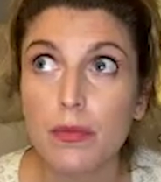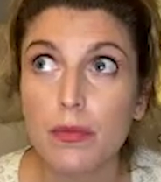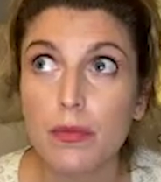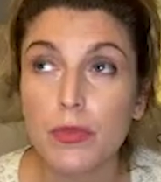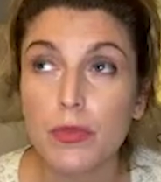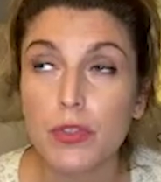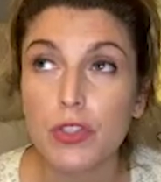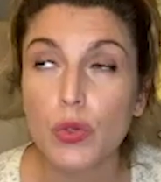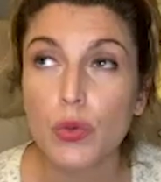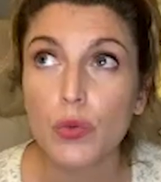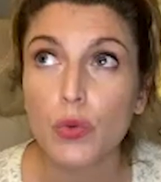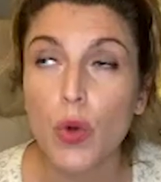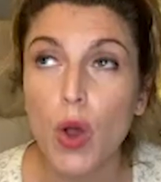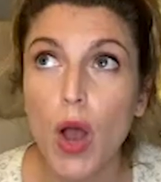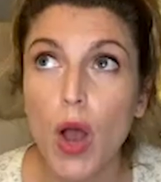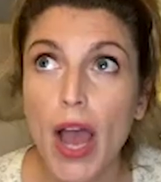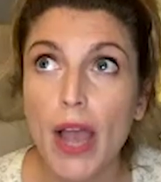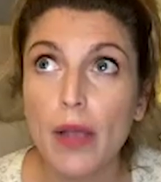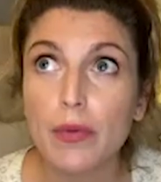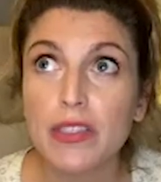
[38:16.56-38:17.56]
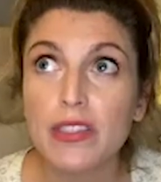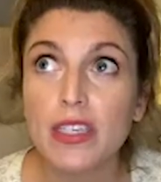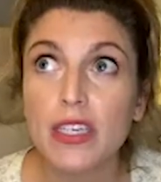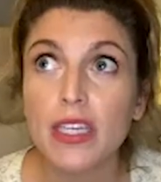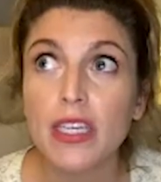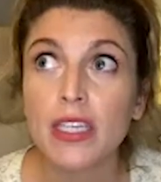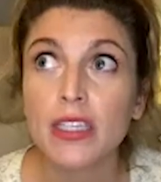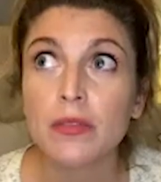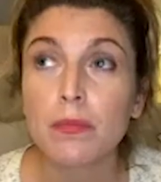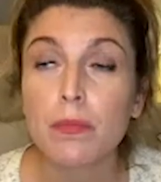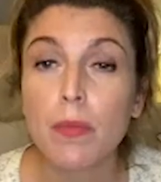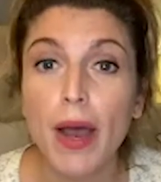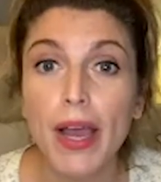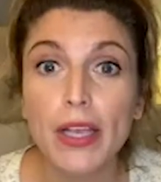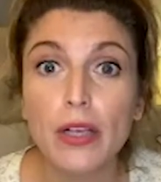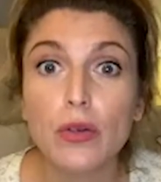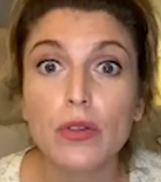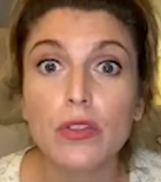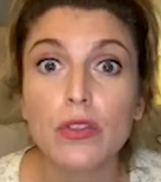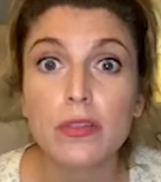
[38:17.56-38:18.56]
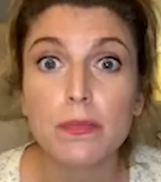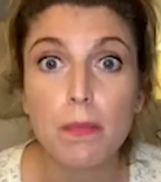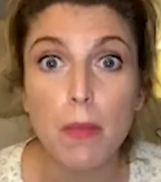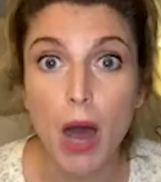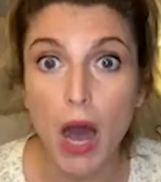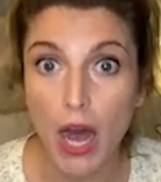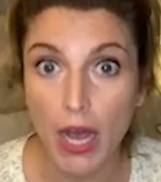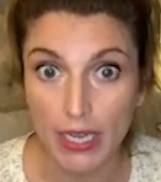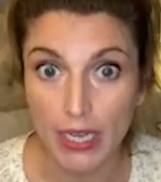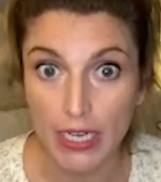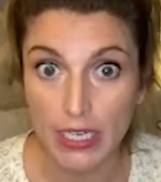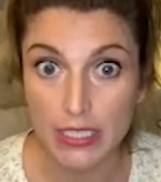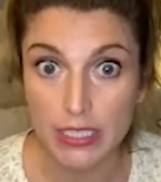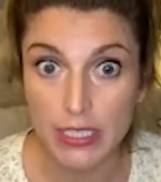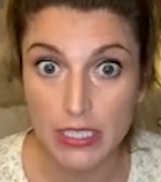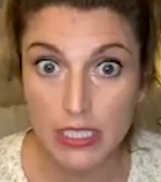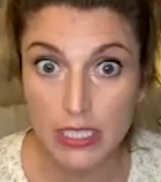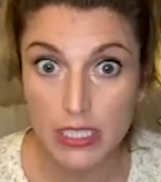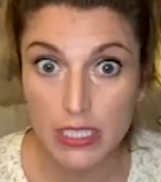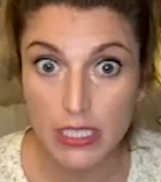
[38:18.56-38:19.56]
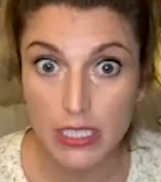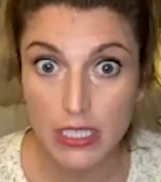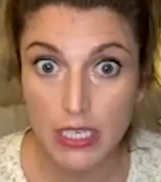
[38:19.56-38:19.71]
so I was in Michael's mind.